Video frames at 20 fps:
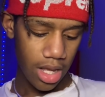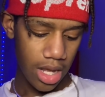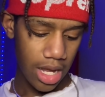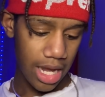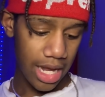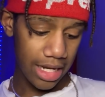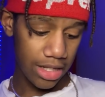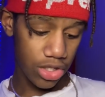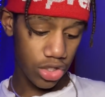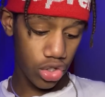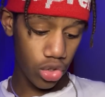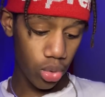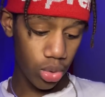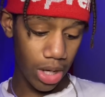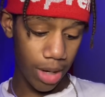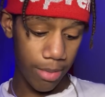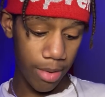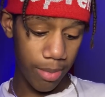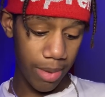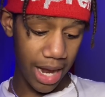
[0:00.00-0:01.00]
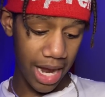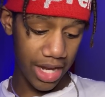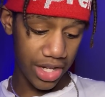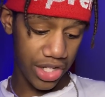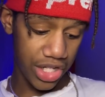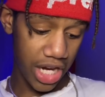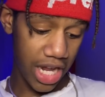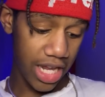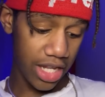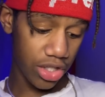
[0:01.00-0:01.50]
And soon I'm going to buy a
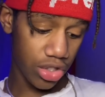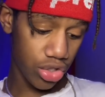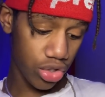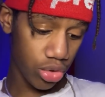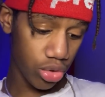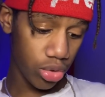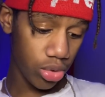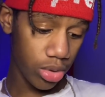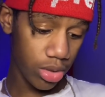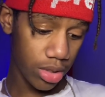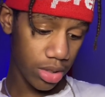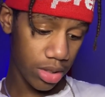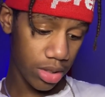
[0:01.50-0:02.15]
chain, too.